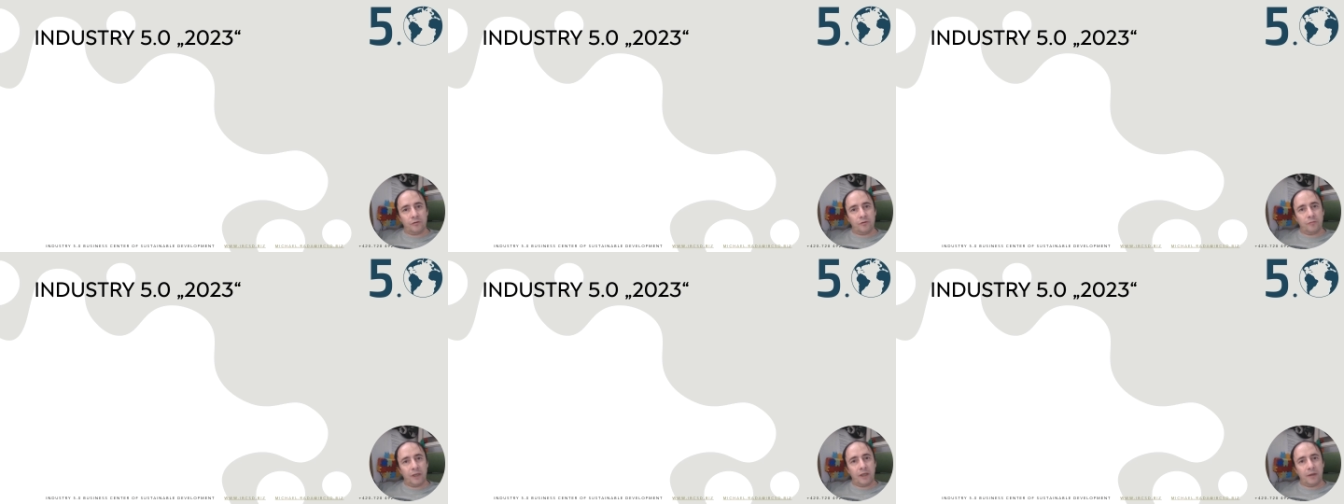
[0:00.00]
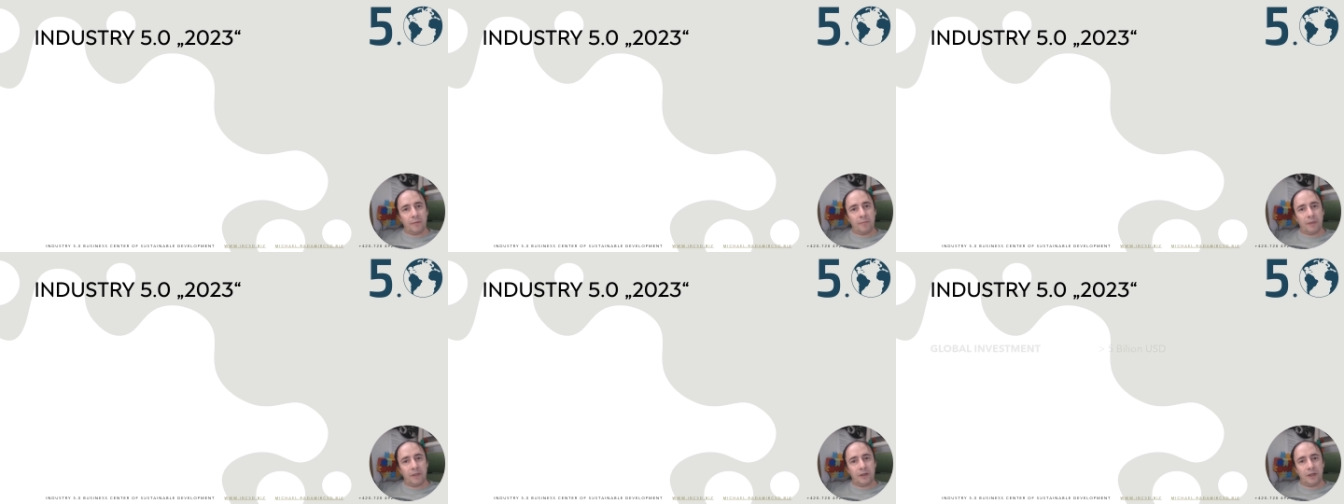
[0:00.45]
to make a
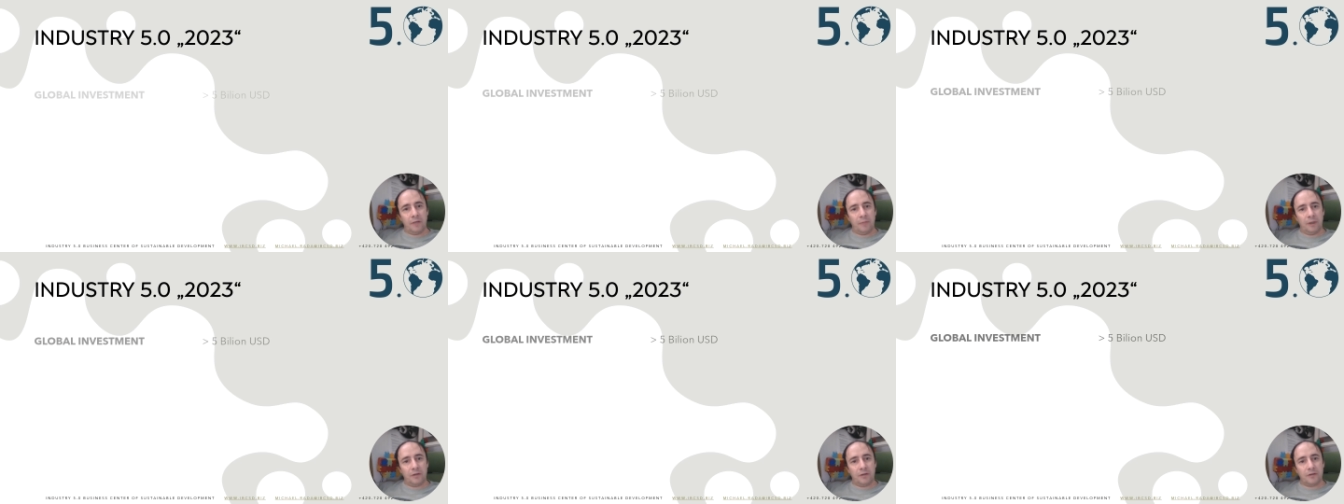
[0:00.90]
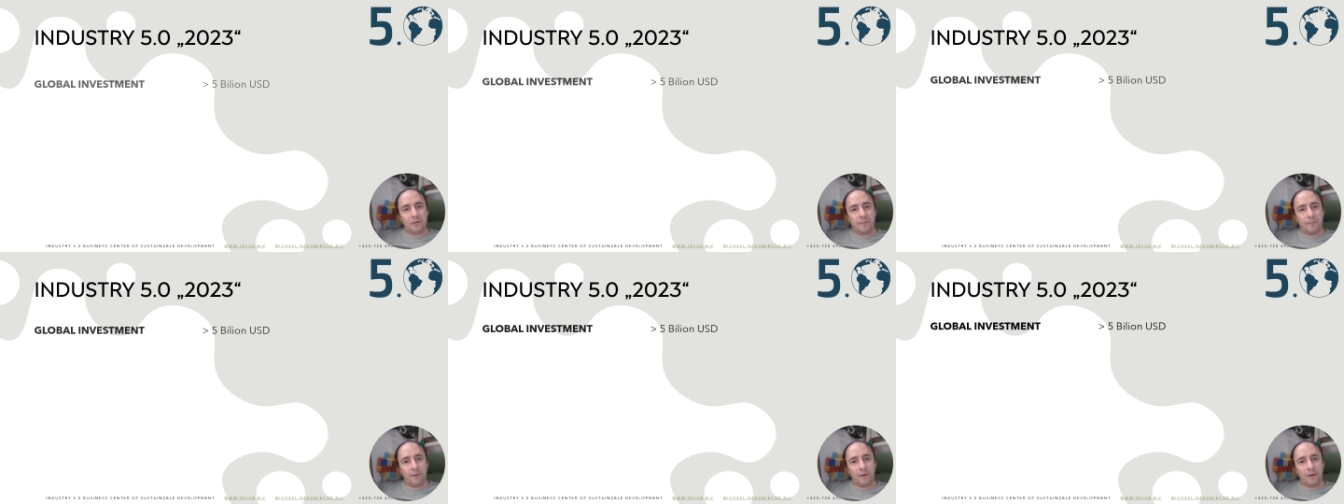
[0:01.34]
better image?
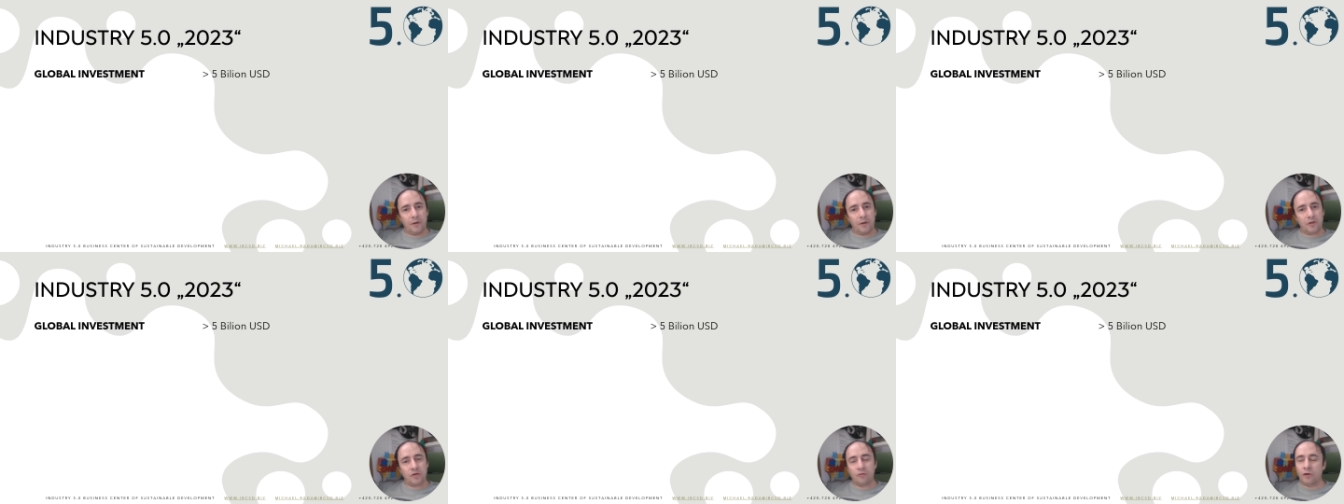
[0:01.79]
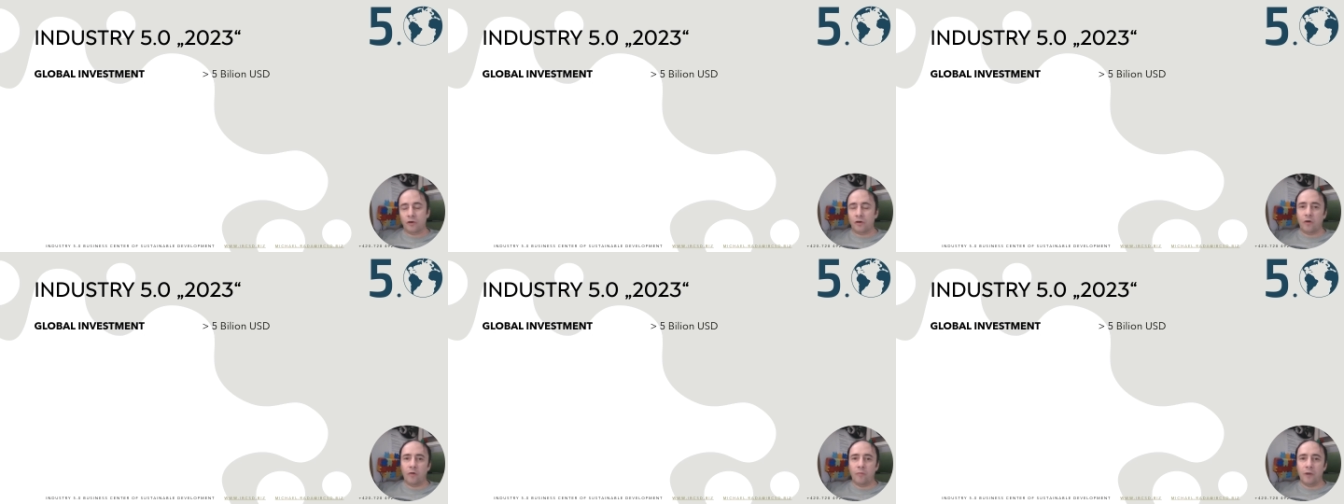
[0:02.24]
So the
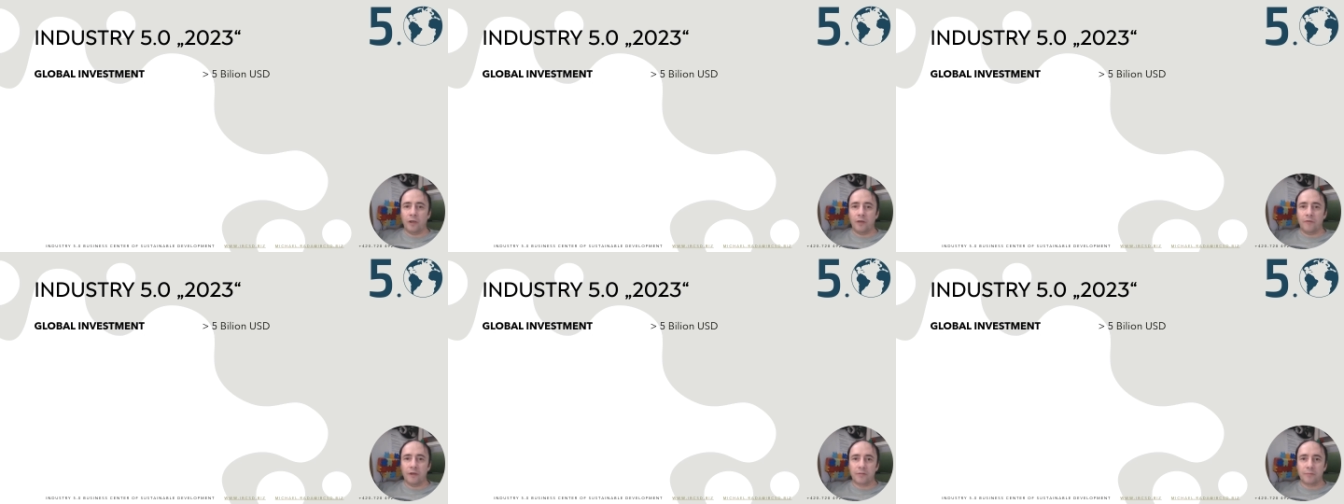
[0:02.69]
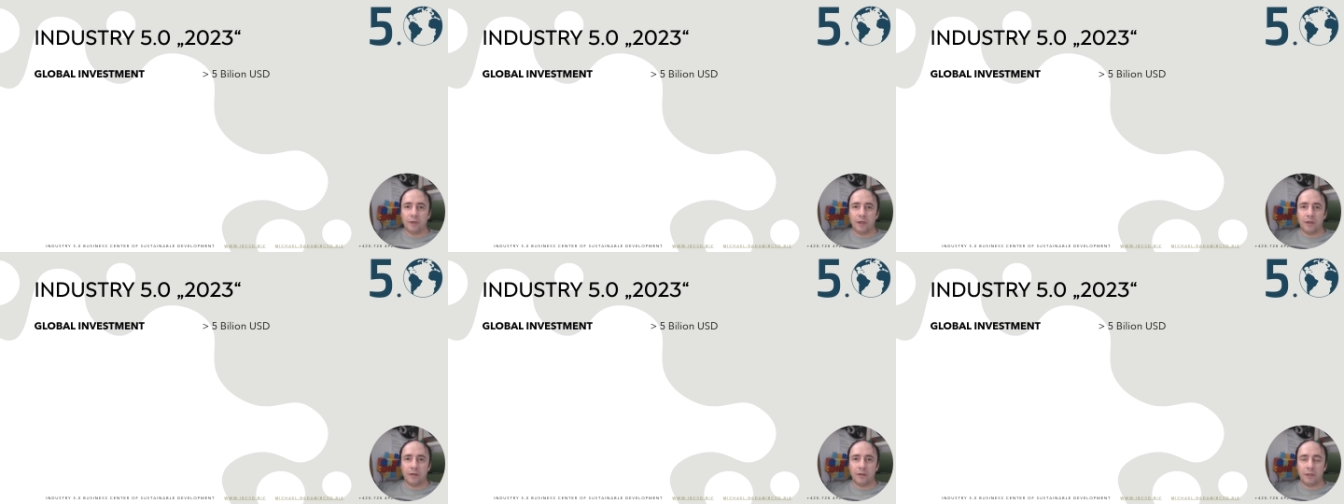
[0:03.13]
global
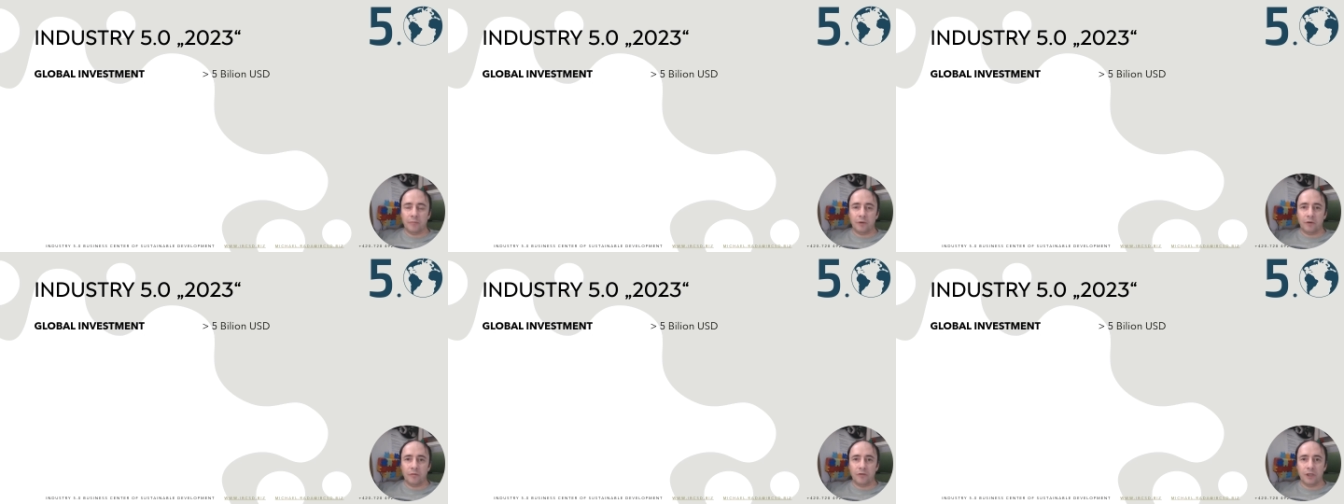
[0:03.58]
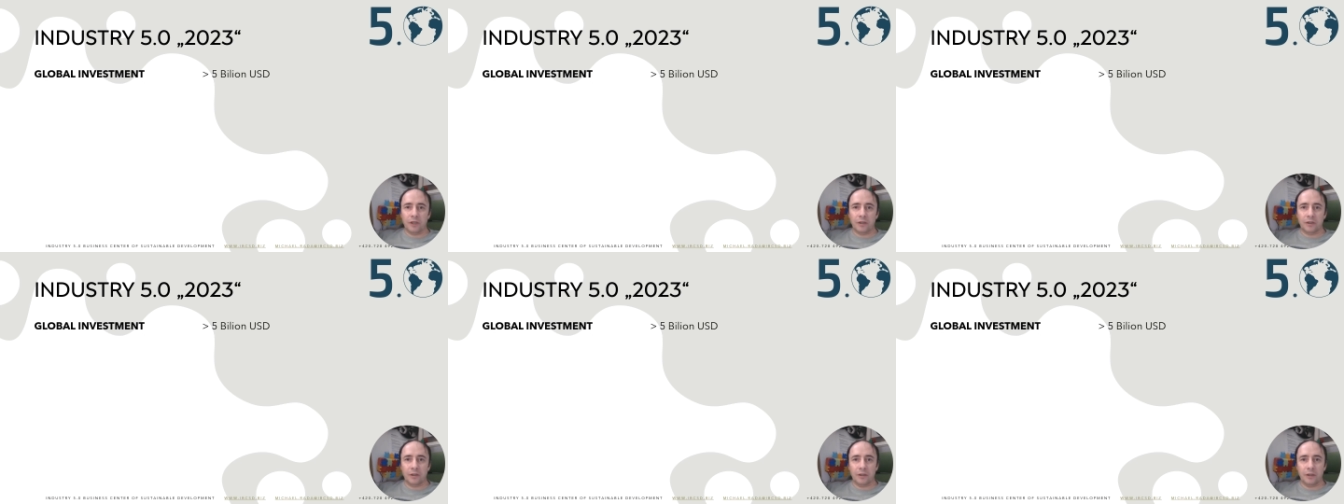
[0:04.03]
investment in
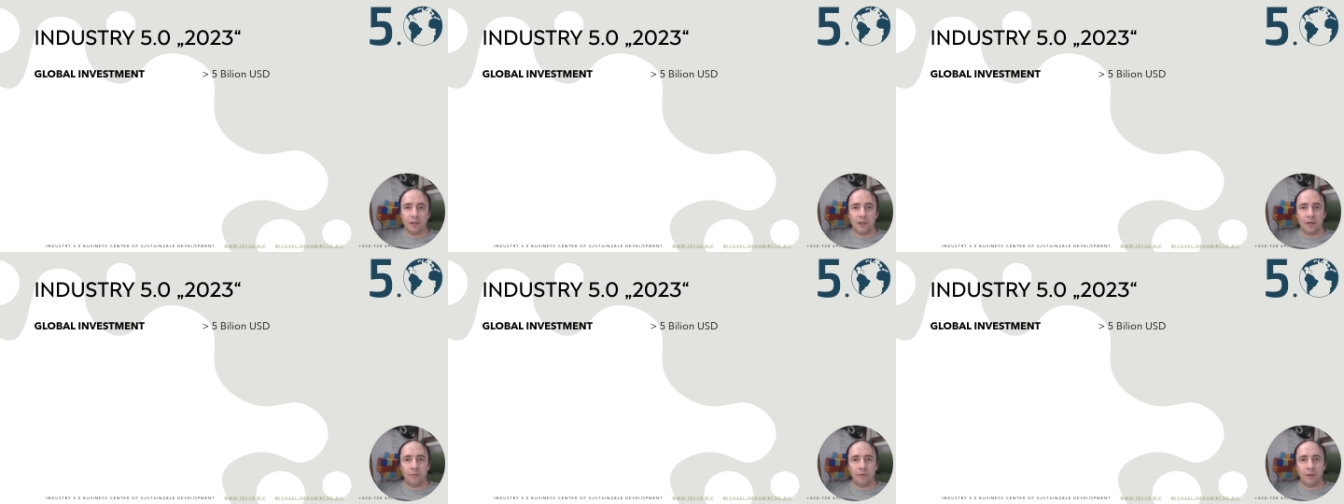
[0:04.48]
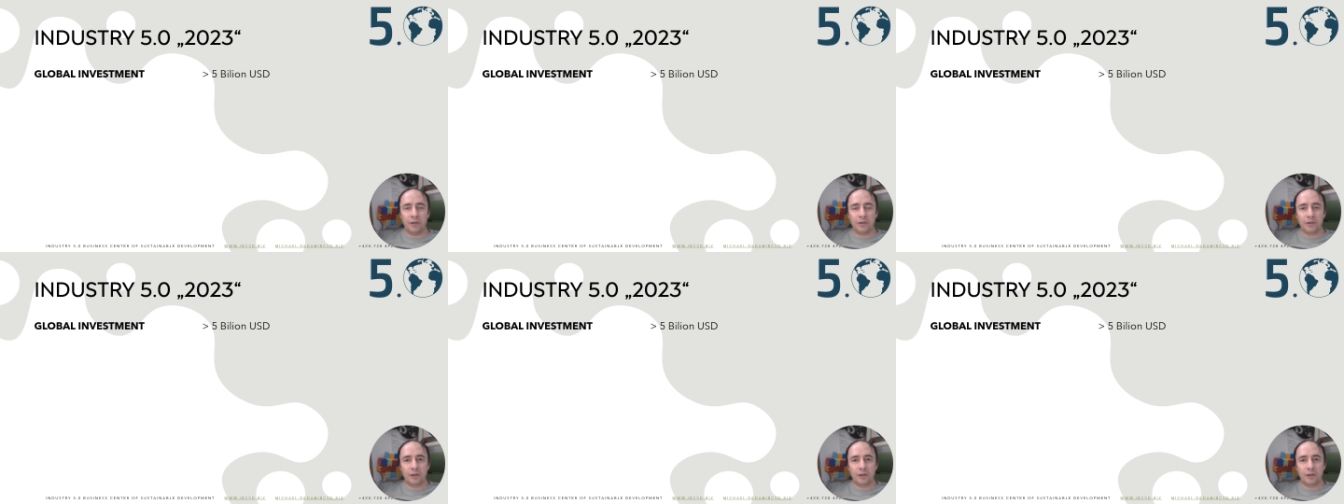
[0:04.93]
project in which